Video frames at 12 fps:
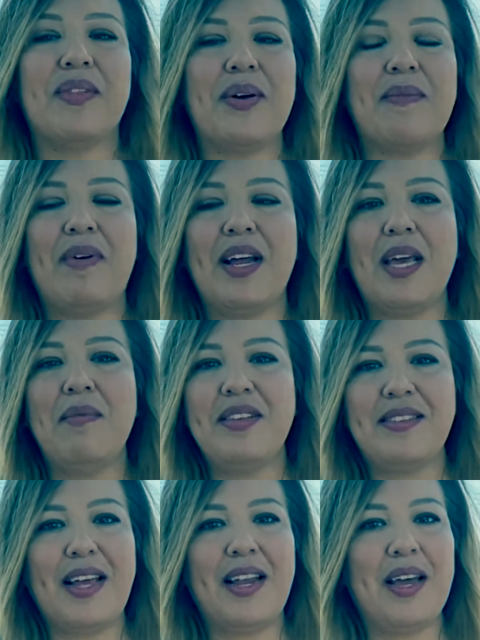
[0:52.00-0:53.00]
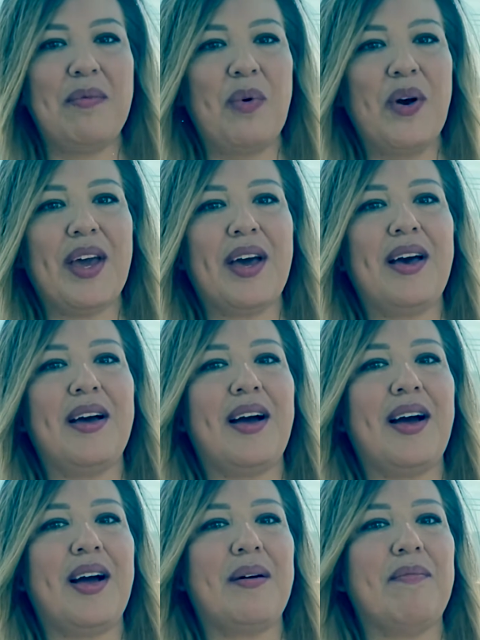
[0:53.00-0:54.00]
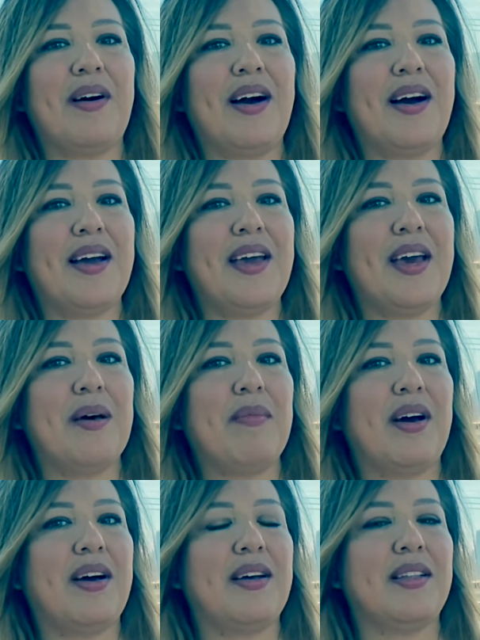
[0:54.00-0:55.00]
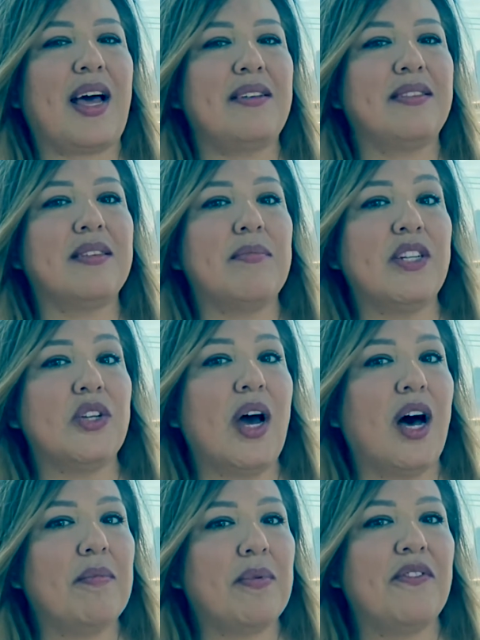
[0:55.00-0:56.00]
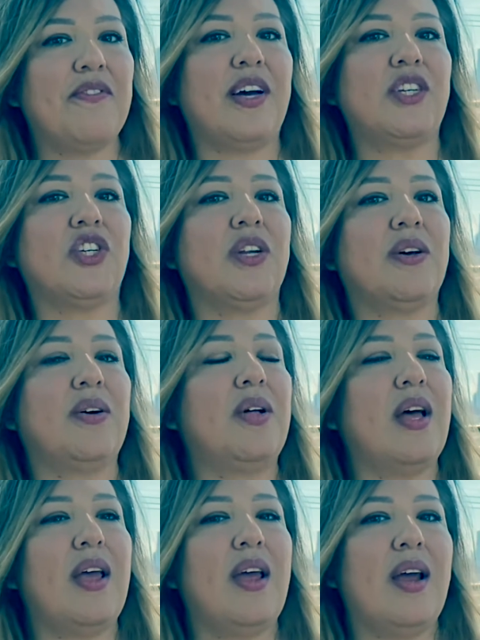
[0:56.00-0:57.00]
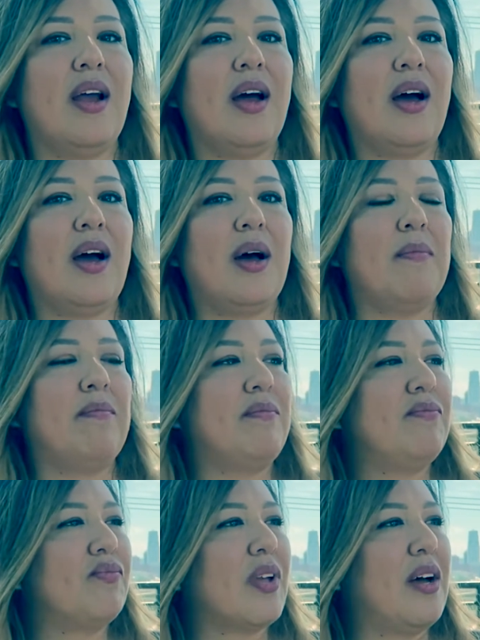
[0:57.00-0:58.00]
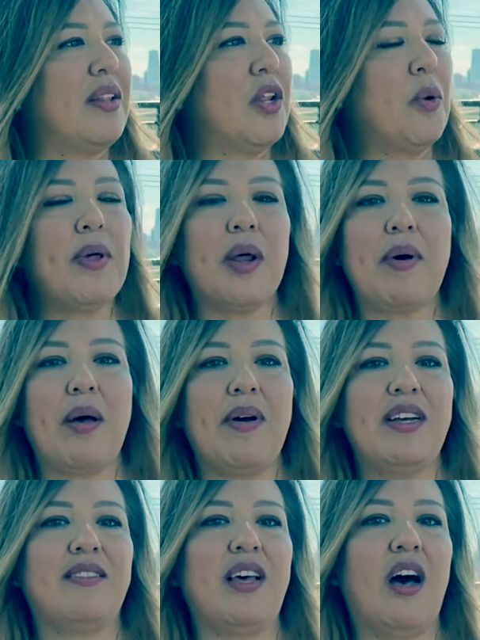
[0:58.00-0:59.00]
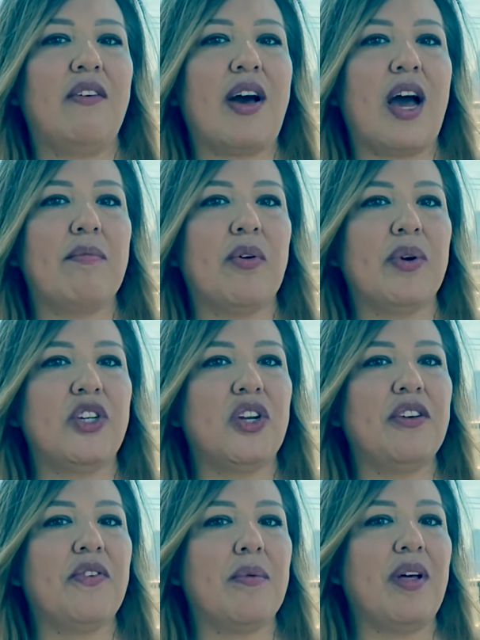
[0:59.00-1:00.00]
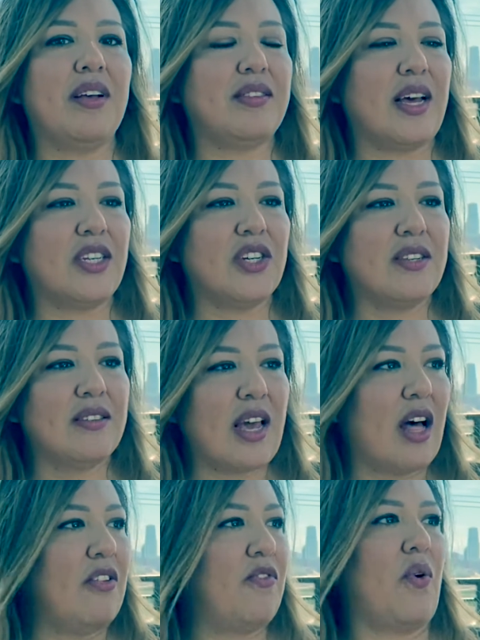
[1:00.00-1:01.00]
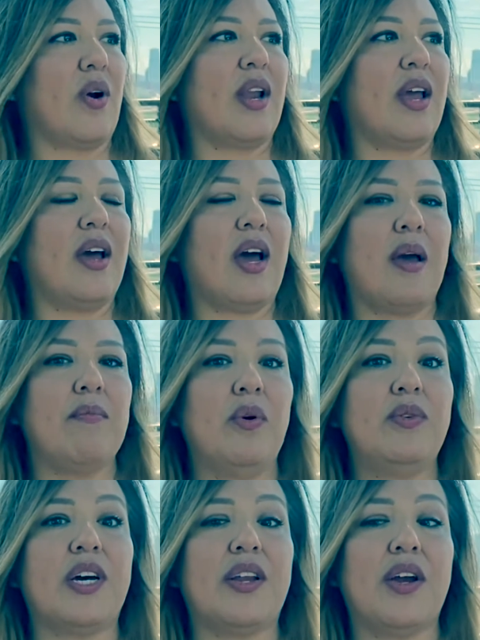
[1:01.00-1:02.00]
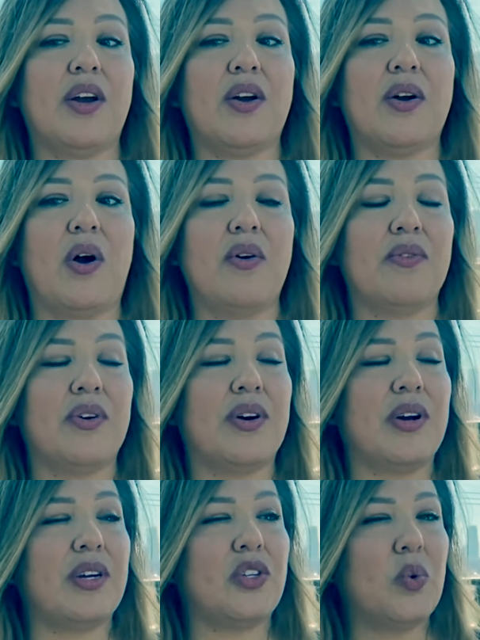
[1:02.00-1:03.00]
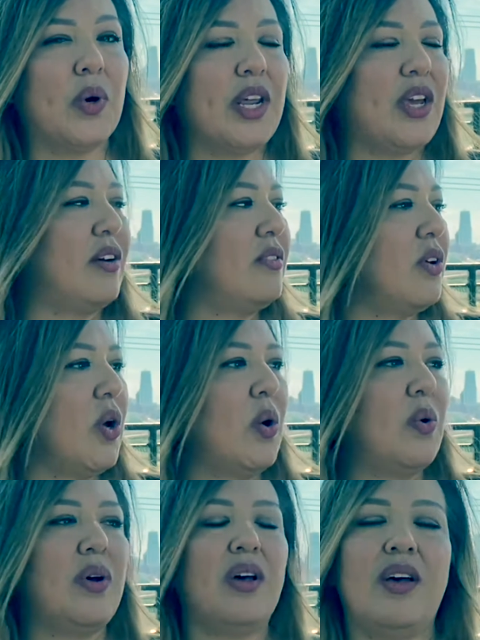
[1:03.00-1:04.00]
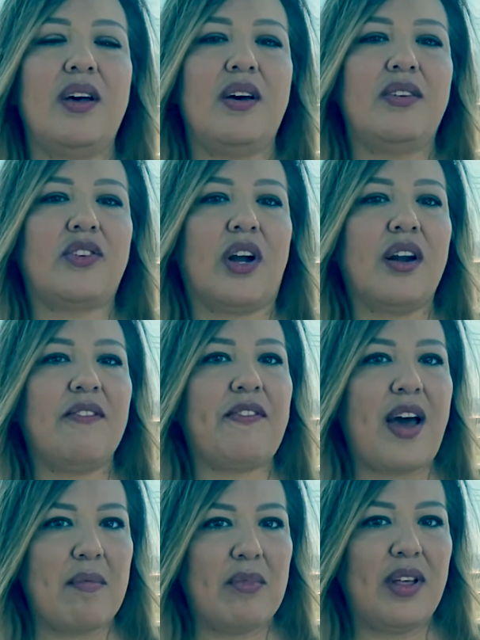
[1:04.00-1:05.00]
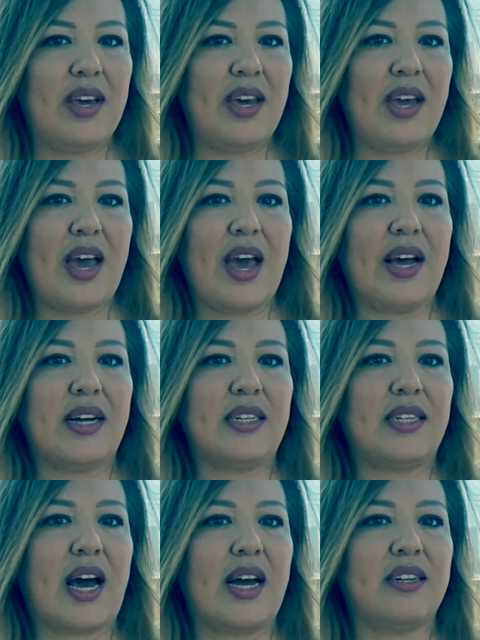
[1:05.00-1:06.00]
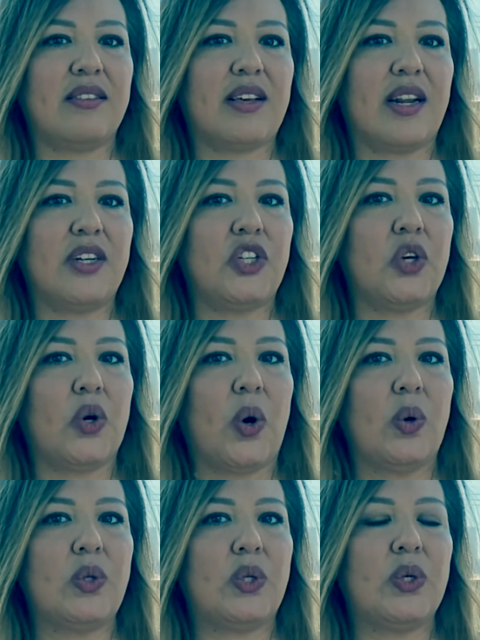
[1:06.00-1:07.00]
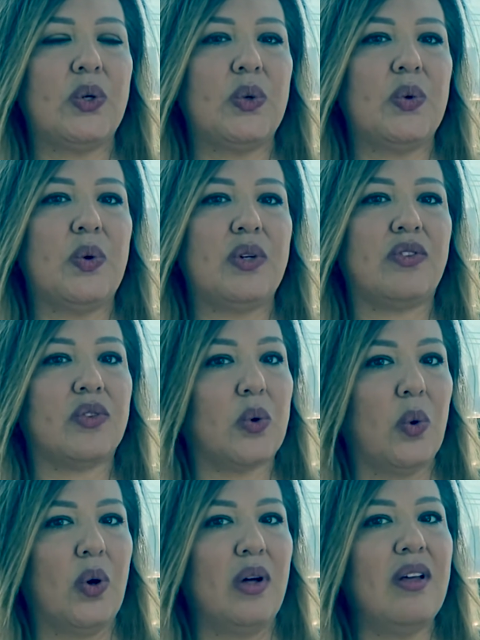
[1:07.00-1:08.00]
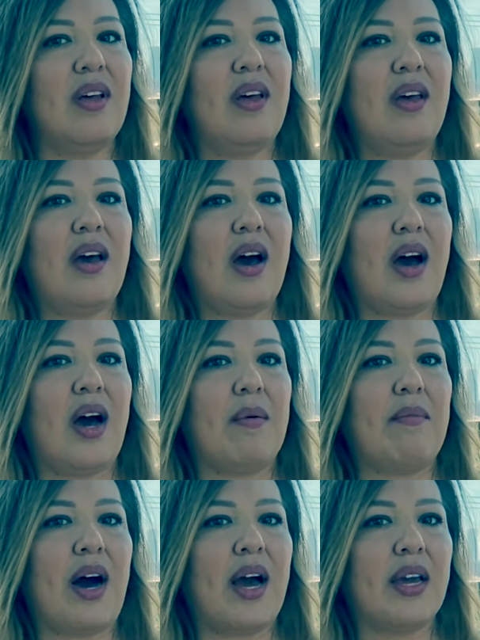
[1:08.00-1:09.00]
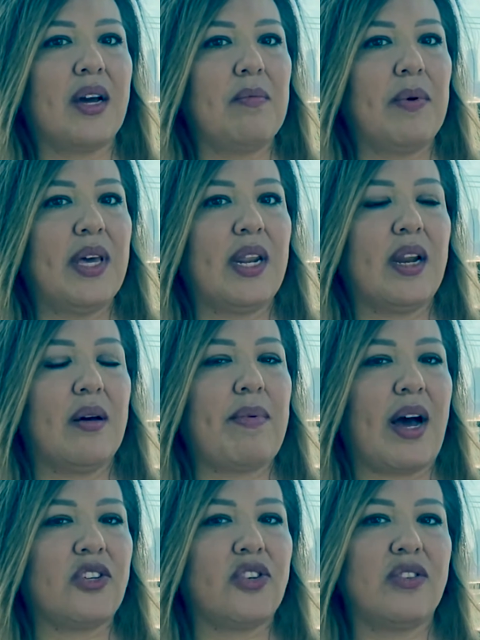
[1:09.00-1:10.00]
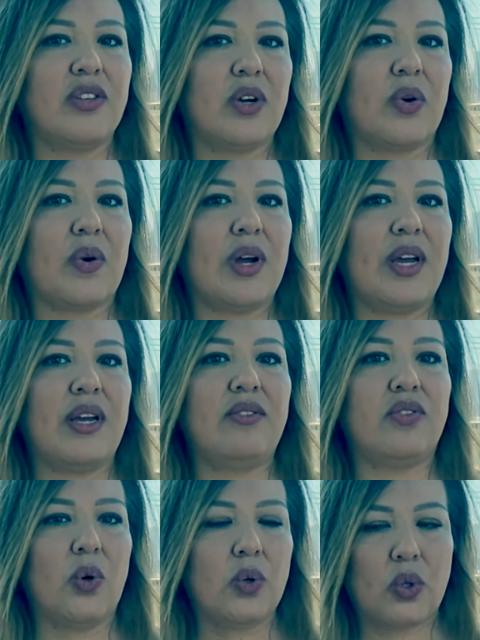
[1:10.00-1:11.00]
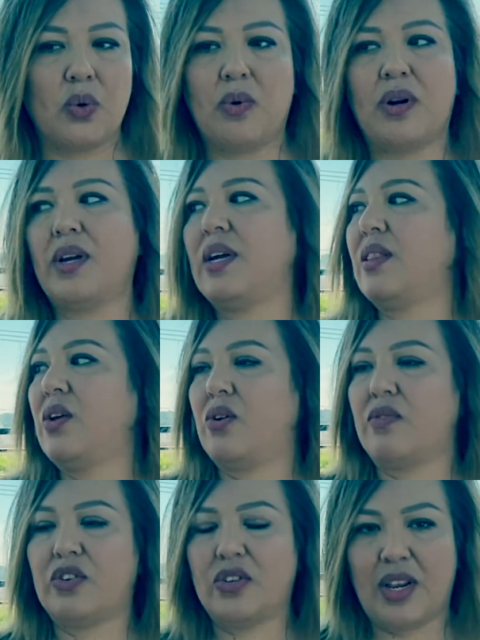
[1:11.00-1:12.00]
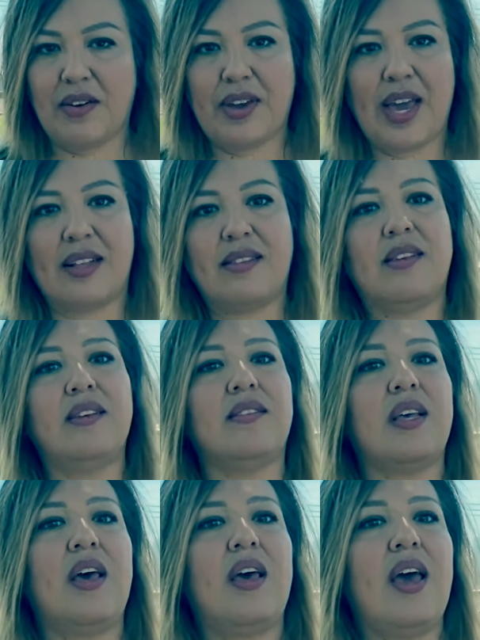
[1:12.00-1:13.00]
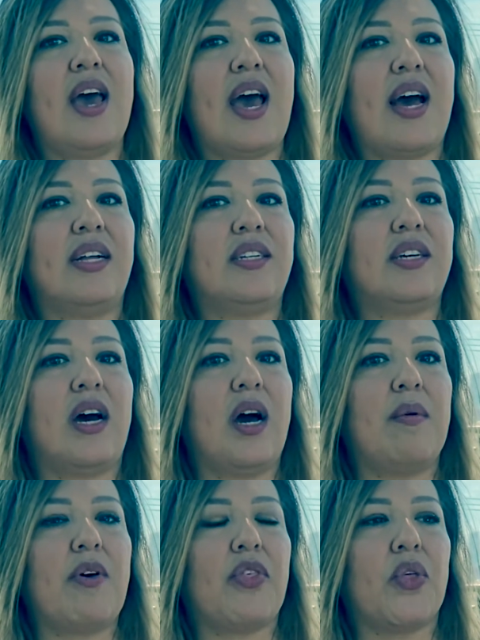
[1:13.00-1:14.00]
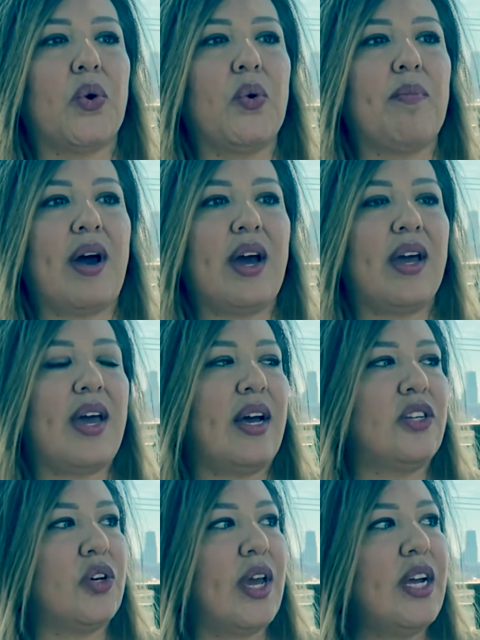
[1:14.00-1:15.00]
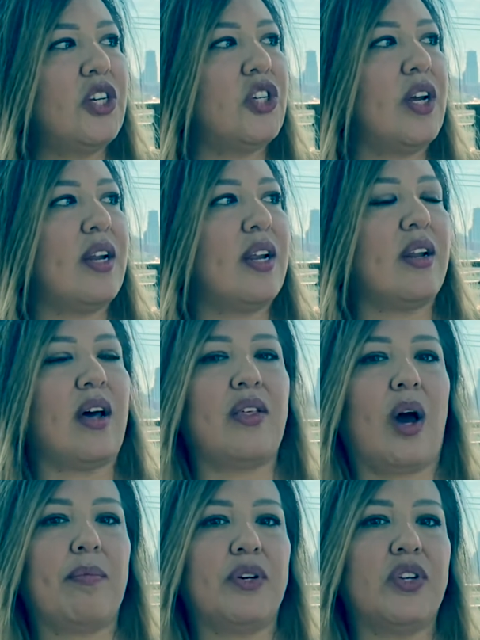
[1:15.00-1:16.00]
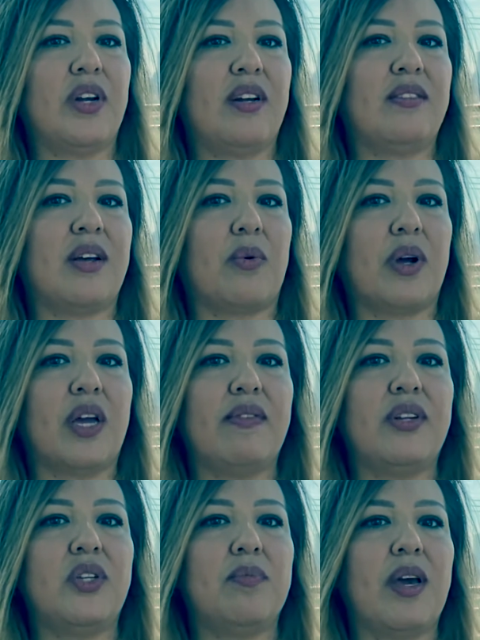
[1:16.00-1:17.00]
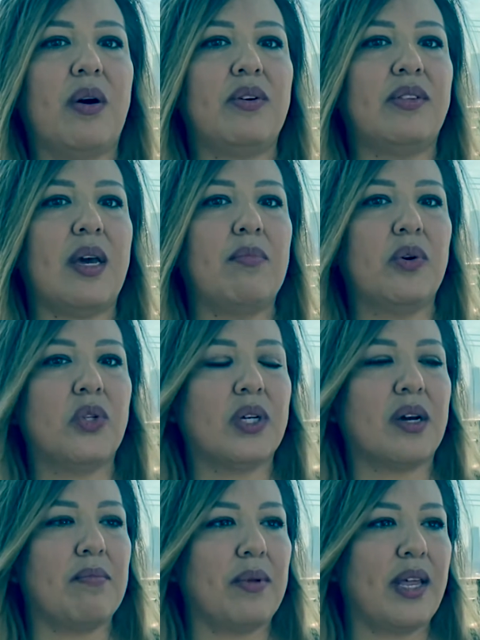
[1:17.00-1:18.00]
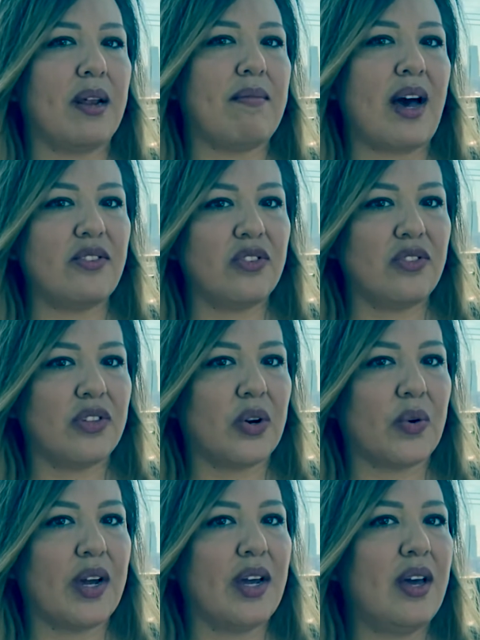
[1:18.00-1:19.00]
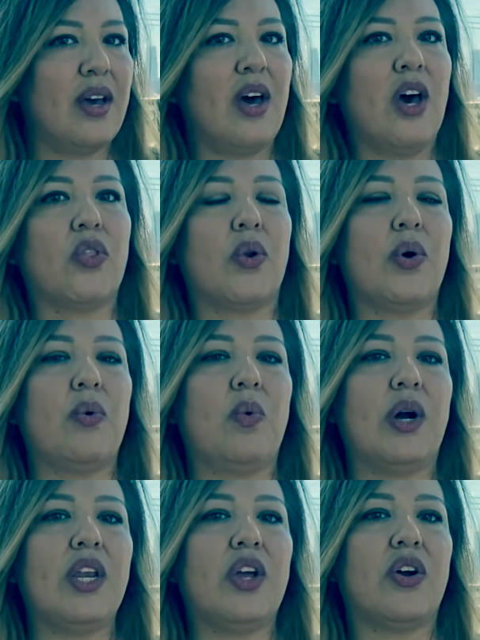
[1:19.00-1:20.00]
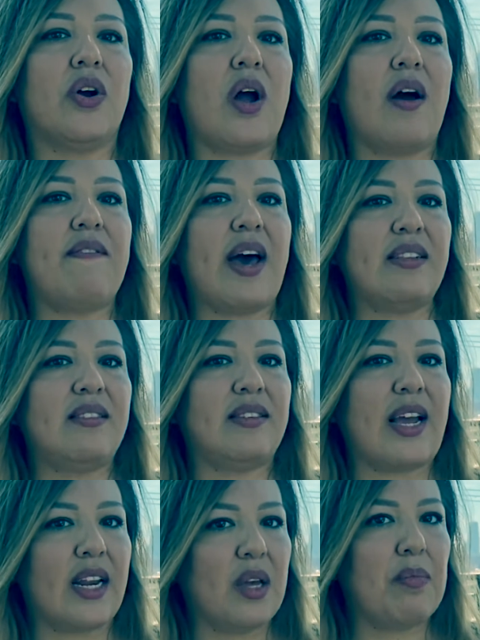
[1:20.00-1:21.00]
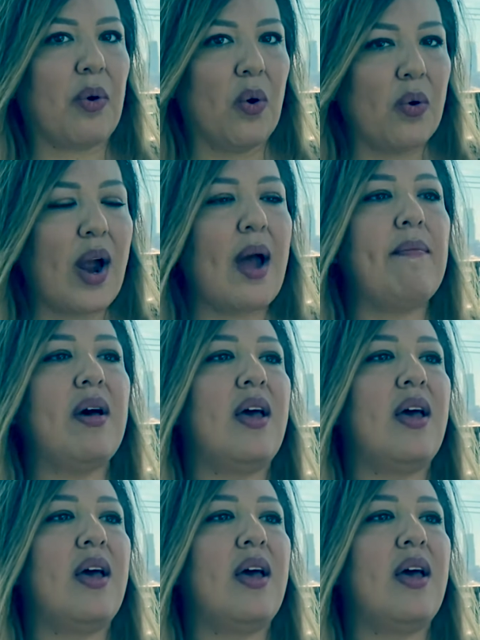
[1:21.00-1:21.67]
My name is Selia Moya. I am a licensed mental health professional. A little bit about myself. I'm originally from Los Angeles, California. I moved out here over 20 years ago, started a family, and I decided to go to school. I completed a bachelor's degree in social work at the University of Kansas. And through my education and the opportunities that were given to me, I was able to complete a master's degree through a one-year advanced standing program